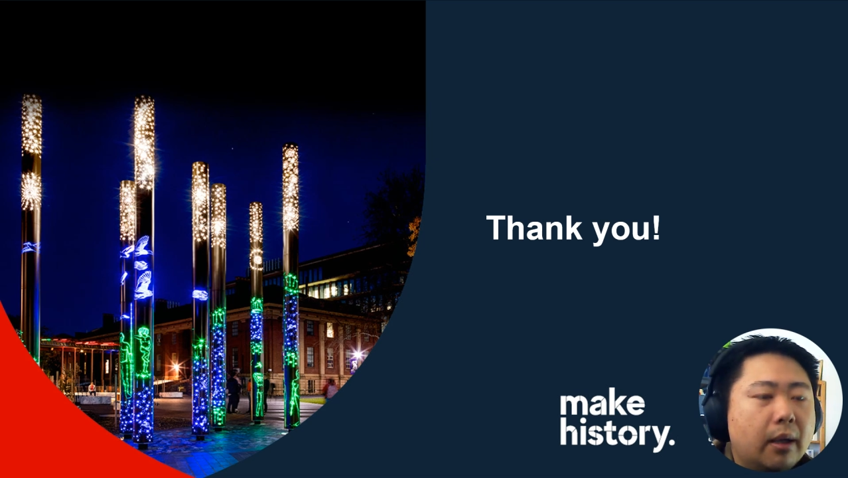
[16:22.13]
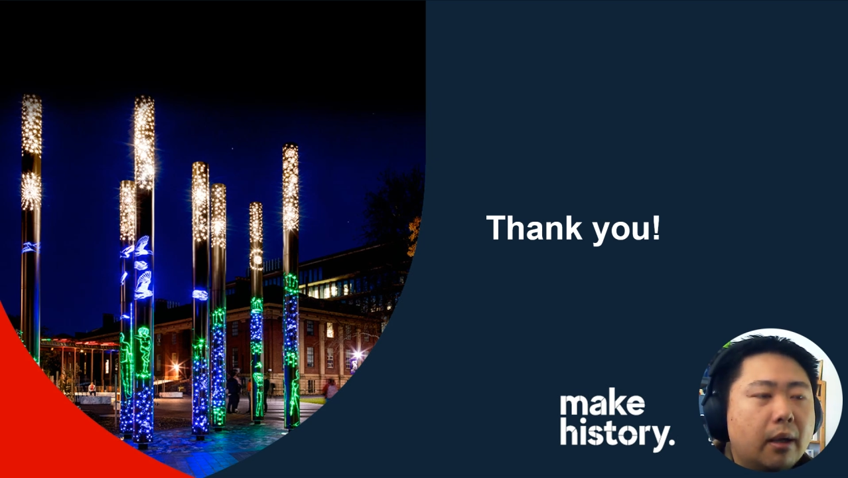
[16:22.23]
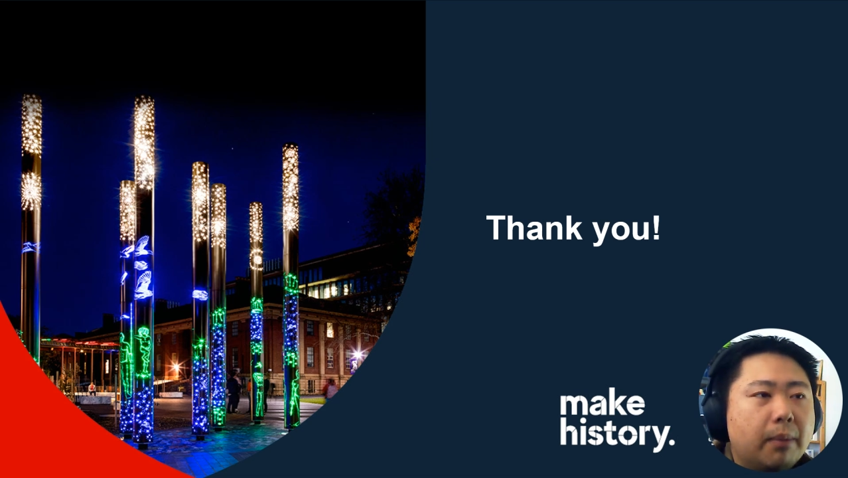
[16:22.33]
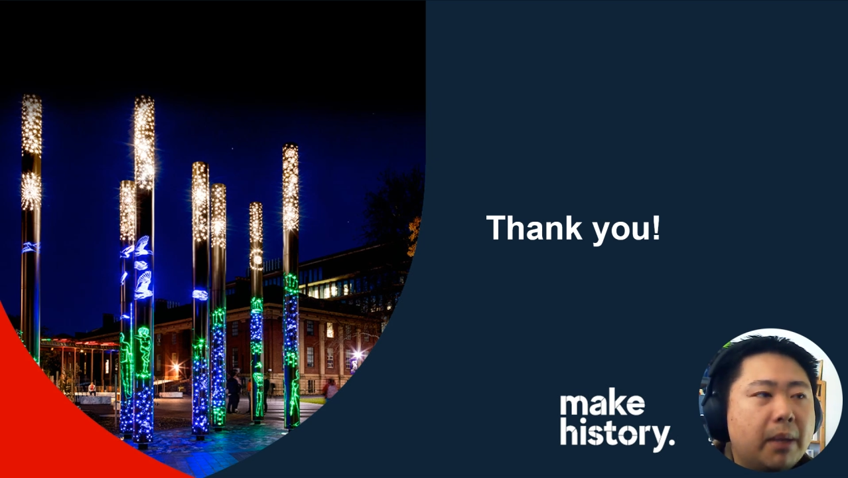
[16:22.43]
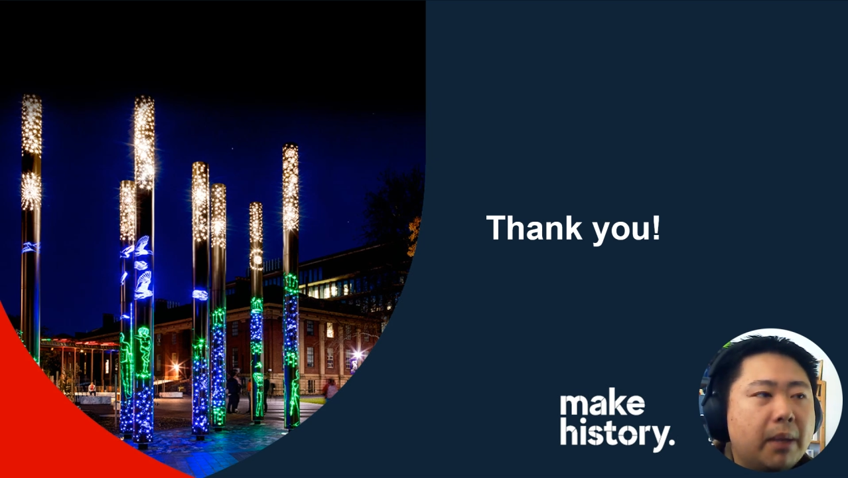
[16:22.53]

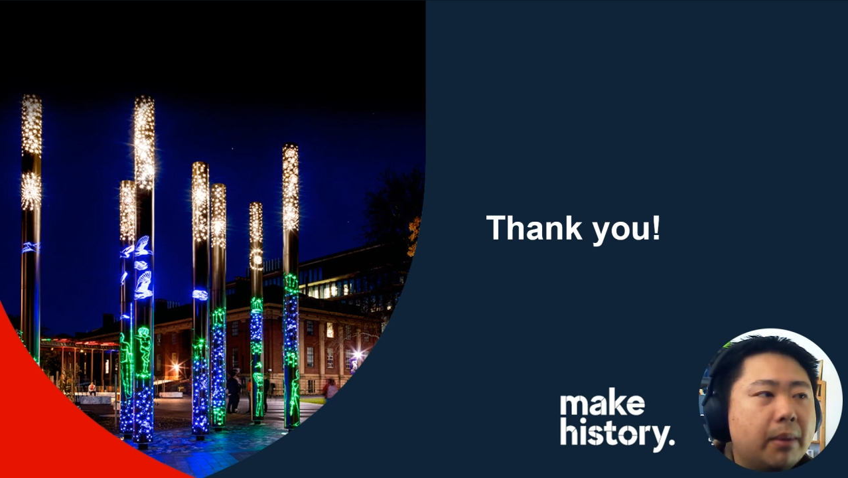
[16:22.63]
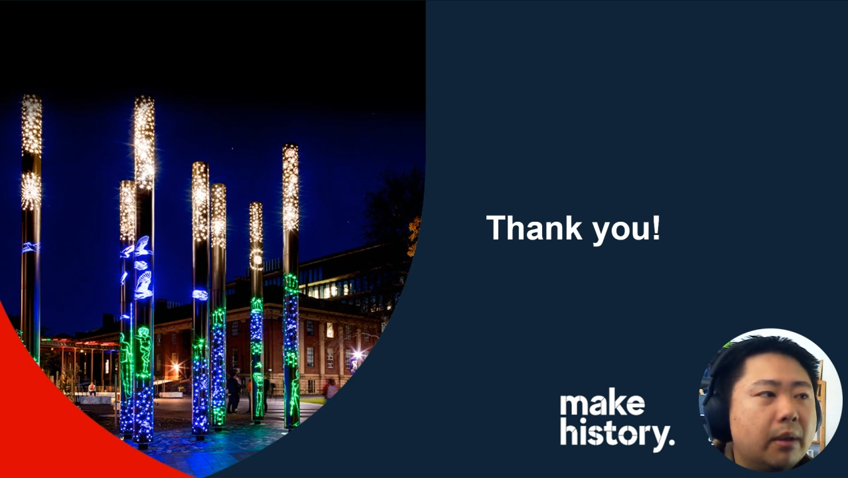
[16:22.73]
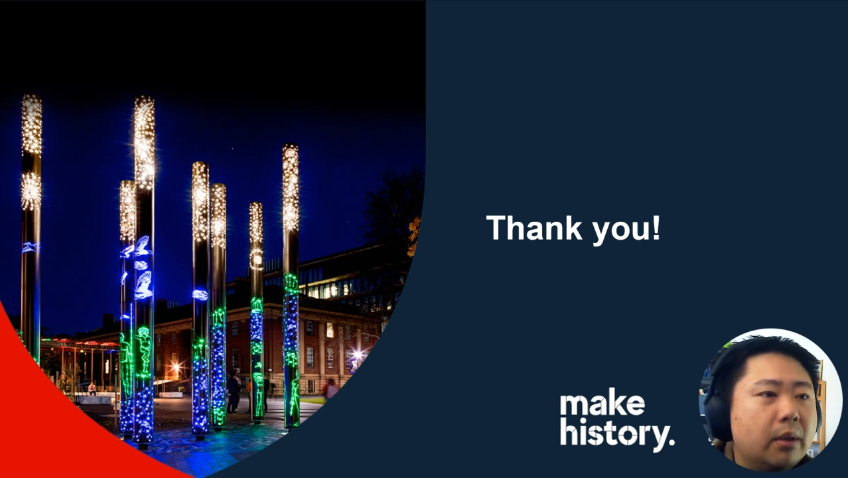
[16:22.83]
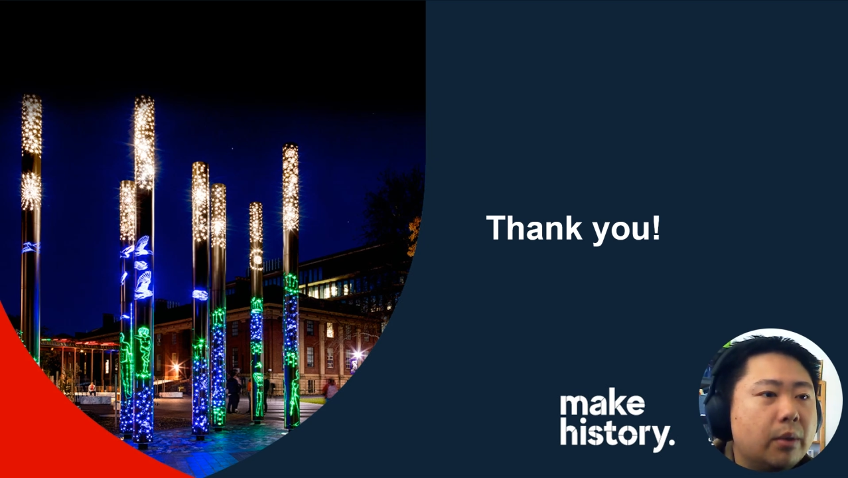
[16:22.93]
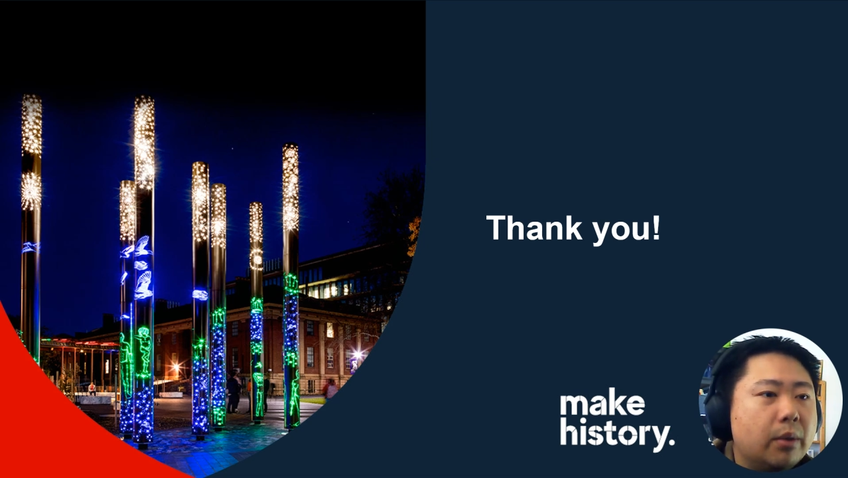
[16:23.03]
paper,
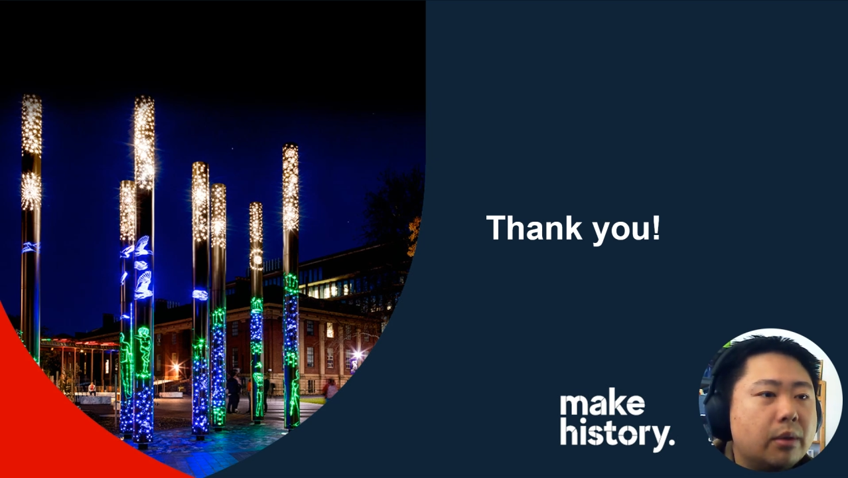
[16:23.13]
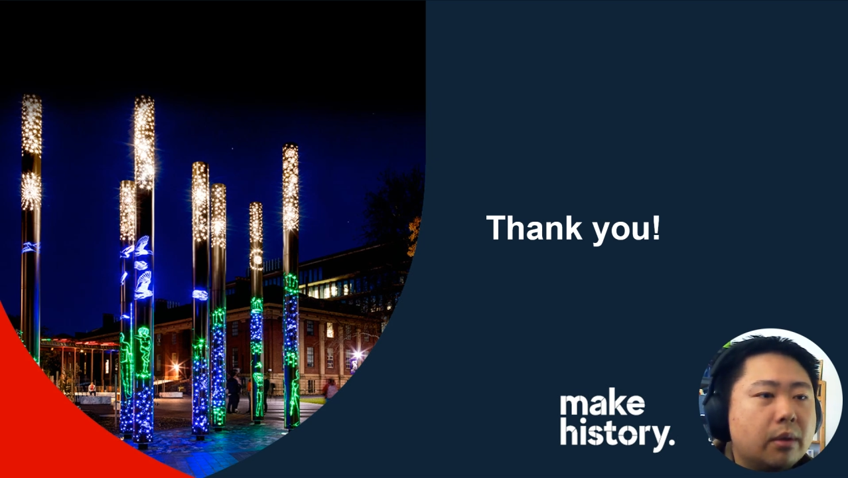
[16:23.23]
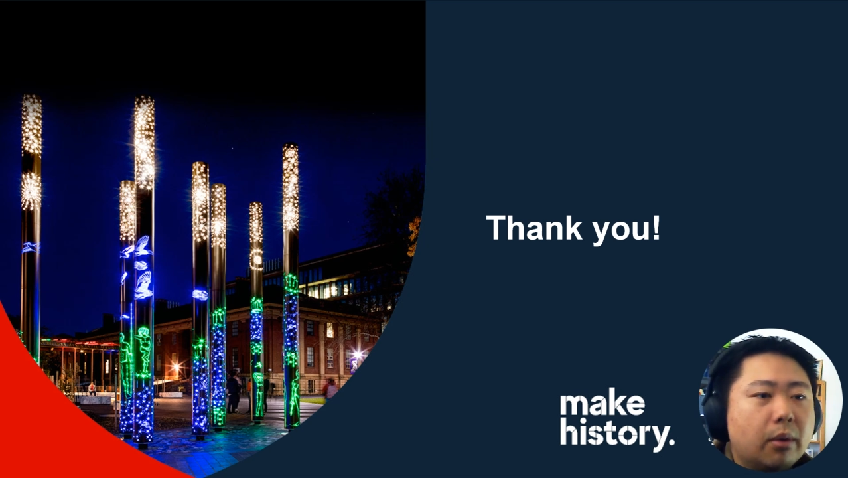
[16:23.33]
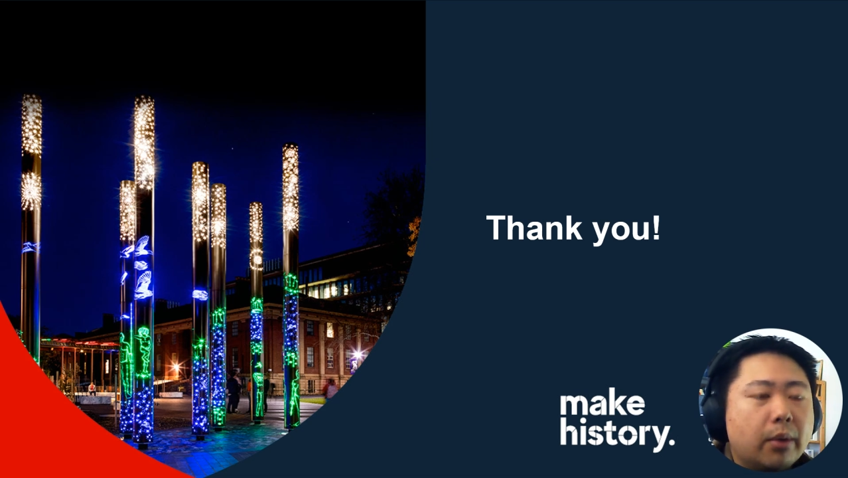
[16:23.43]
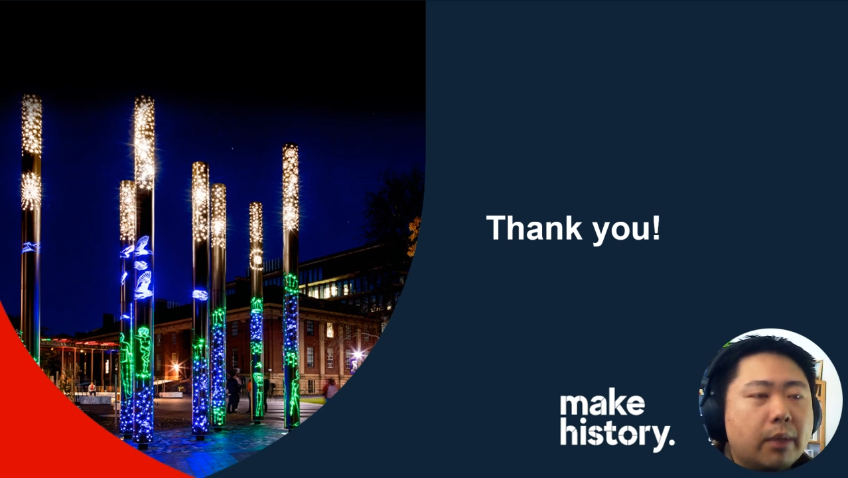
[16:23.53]
which
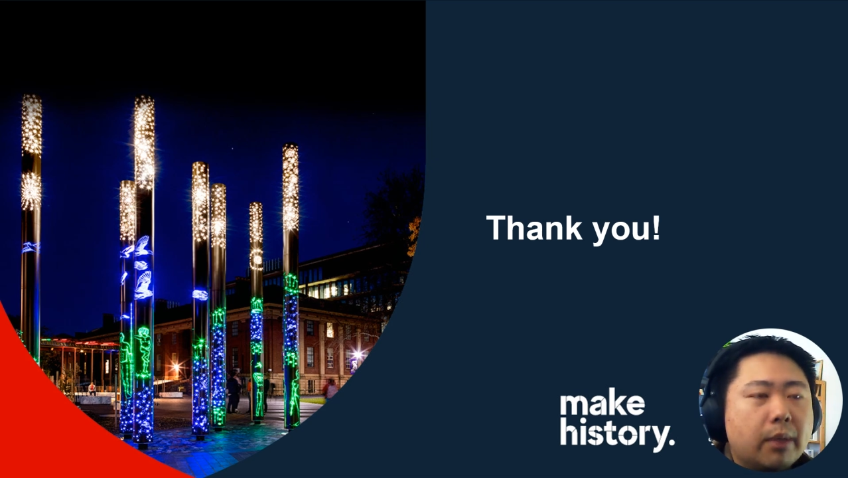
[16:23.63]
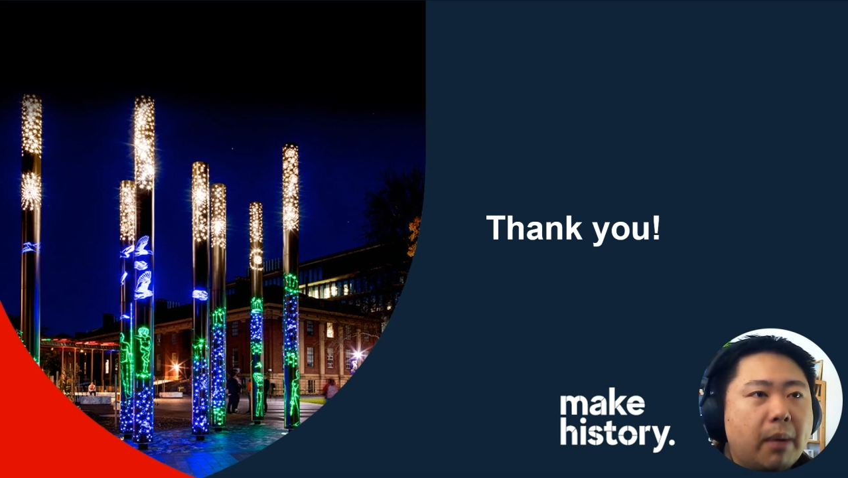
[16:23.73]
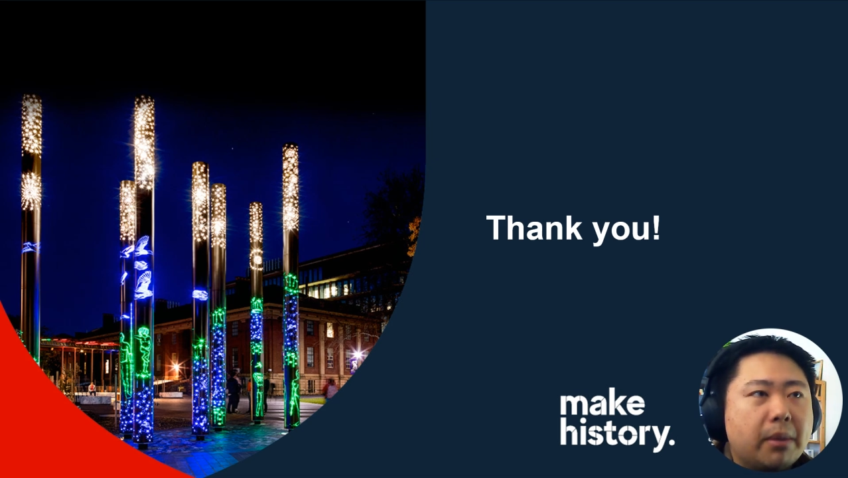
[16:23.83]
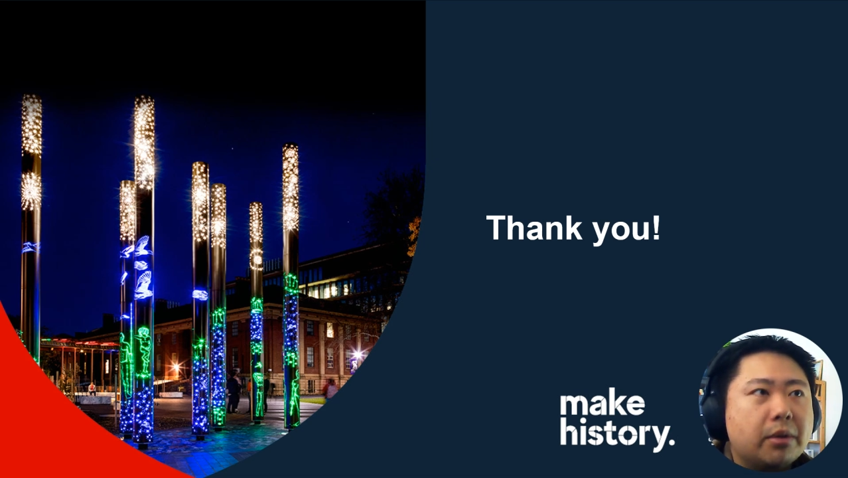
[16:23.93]
already published